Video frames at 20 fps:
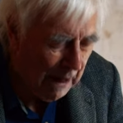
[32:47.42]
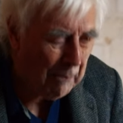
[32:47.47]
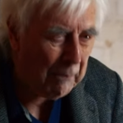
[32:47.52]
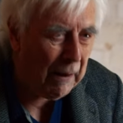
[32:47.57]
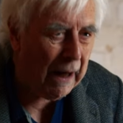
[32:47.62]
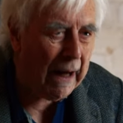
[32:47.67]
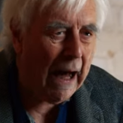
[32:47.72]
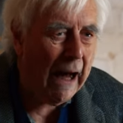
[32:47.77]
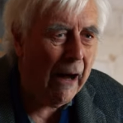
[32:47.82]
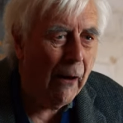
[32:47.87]

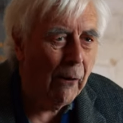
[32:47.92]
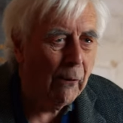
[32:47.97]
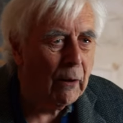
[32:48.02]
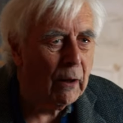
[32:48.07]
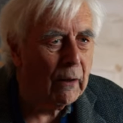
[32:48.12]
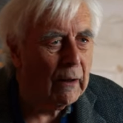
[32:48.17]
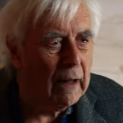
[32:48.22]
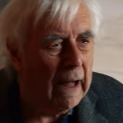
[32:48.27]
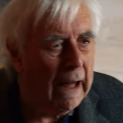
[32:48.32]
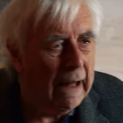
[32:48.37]
But how
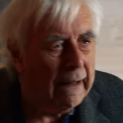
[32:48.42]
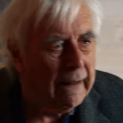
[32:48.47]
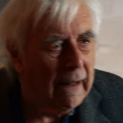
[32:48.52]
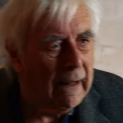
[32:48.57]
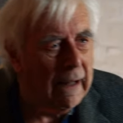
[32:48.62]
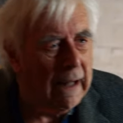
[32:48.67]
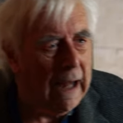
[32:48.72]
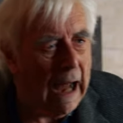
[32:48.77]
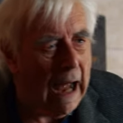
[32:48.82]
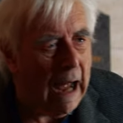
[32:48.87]
glad
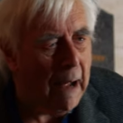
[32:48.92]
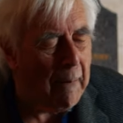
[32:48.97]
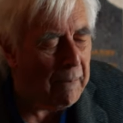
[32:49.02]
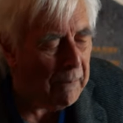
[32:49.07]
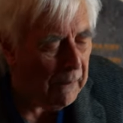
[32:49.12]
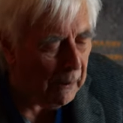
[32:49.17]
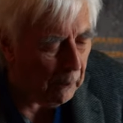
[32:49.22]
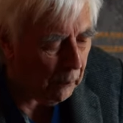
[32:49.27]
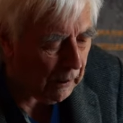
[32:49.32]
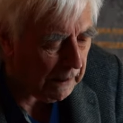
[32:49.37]
I
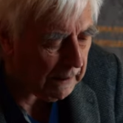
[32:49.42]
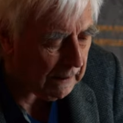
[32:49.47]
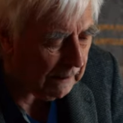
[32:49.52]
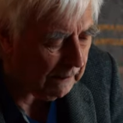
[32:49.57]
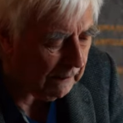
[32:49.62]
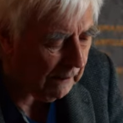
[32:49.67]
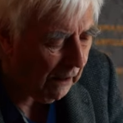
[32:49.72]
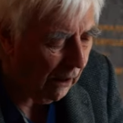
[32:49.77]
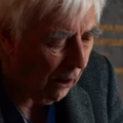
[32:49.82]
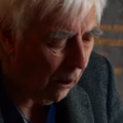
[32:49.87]
am that we
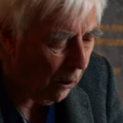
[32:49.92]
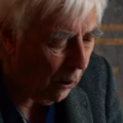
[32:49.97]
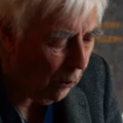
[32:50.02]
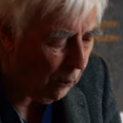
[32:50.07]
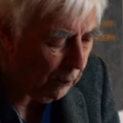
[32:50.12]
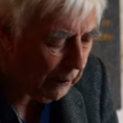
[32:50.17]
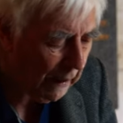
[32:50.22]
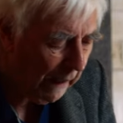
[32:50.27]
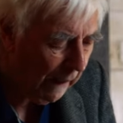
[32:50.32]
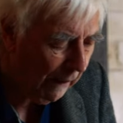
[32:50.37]
didn't
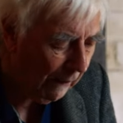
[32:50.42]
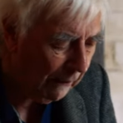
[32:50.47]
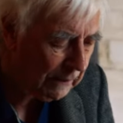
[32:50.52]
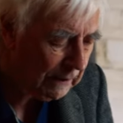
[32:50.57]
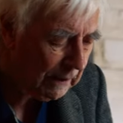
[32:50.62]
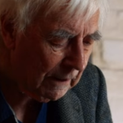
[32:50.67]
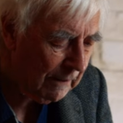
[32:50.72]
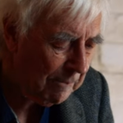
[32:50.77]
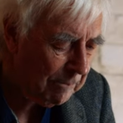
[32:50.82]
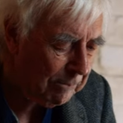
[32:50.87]
hold
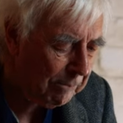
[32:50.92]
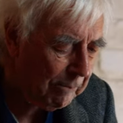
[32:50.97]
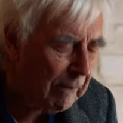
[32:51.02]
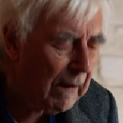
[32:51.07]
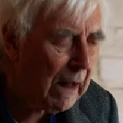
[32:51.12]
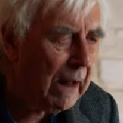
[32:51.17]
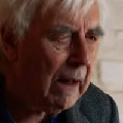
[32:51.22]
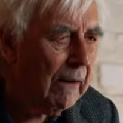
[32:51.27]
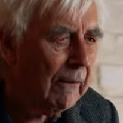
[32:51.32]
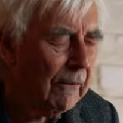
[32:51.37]
out
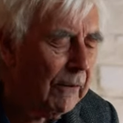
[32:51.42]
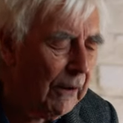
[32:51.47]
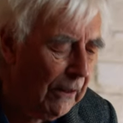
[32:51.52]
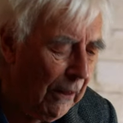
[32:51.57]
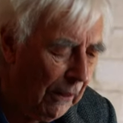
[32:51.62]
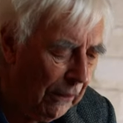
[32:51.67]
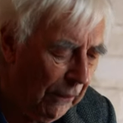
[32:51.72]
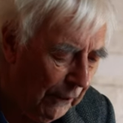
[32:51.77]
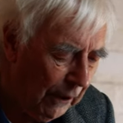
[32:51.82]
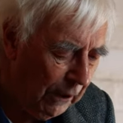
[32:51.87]
for
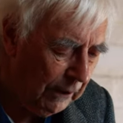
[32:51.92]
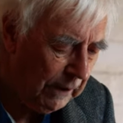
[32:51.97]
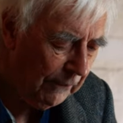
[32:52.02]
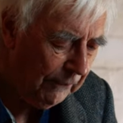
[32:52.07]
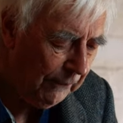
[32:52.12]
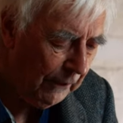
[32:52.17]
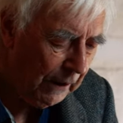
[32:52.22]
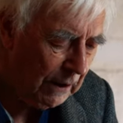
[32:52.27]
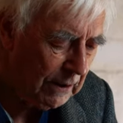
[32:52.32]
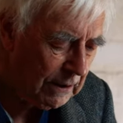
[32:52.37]
the
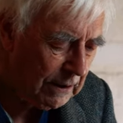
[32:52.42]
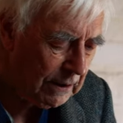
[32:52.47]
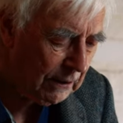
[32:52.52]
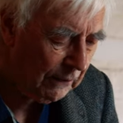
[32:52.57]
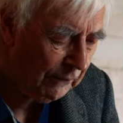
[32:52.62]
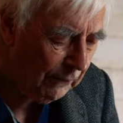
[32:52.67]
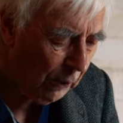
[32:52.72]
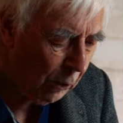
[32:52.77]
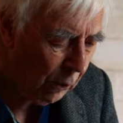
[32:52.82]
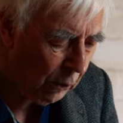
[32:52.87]
31st
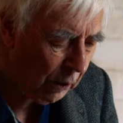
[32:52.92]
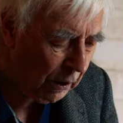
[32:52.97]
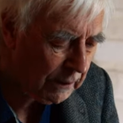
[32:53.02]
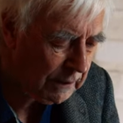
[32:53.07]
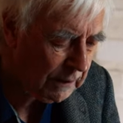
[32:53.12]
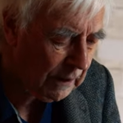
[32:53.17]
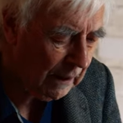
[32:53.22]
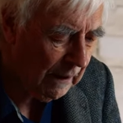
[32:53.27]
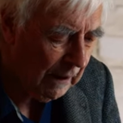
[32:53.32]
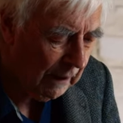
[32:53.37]
of August